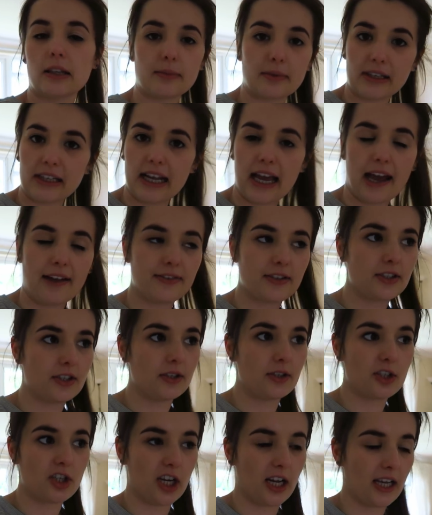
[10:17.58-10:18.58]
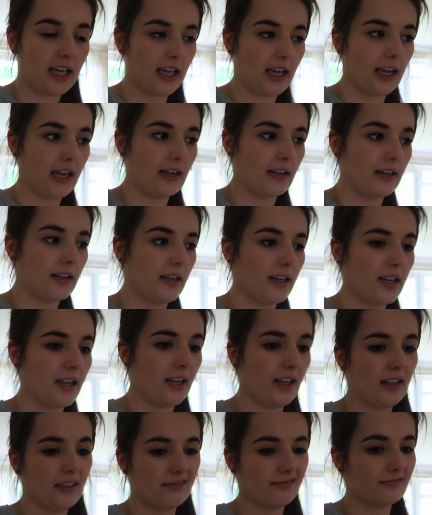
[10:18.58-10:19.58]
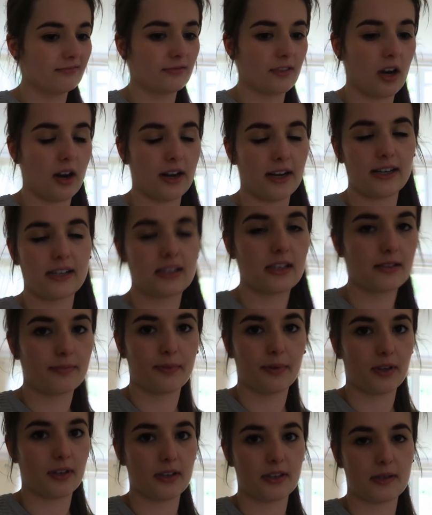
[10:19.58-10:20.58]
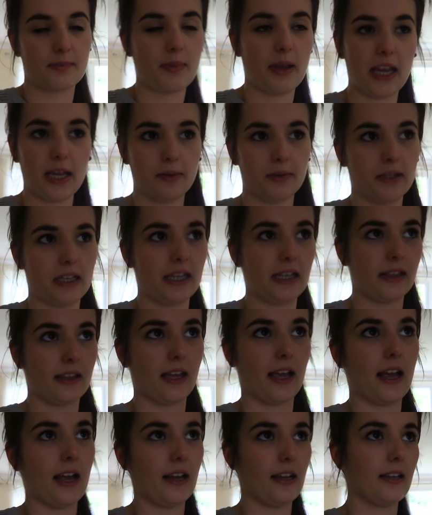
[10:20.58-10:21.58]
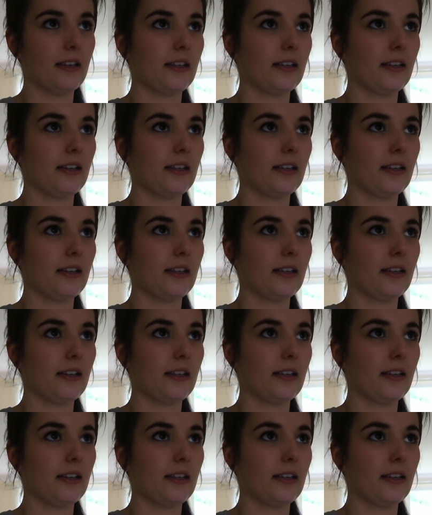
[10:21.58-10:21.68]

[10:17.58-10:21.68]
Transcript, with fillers: gonna have to do chicken and rice because P will eat that.